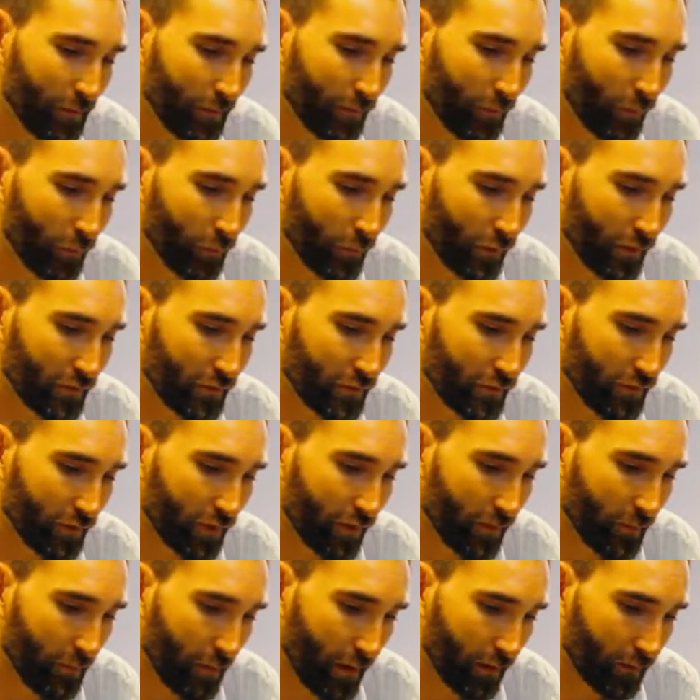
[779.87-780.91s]
if no creatures are
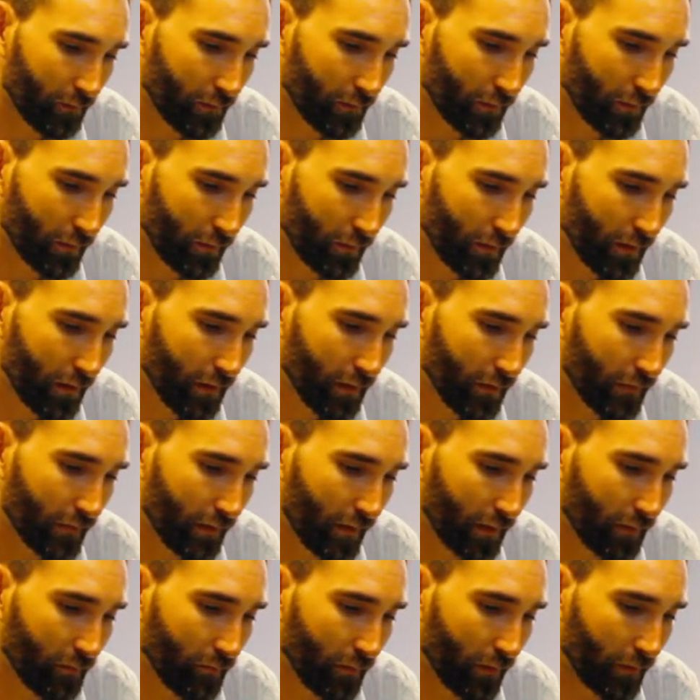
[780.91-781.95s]
on the battlefield,
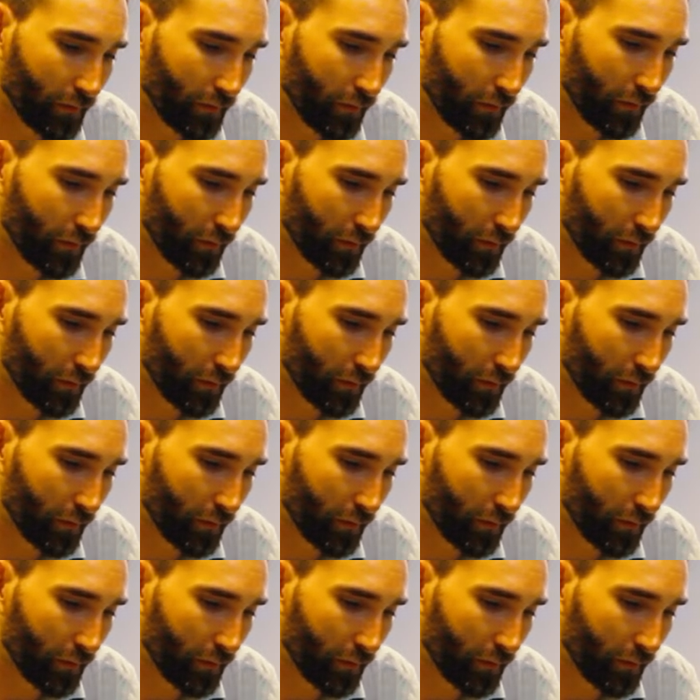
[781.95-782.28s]
sacrifice Call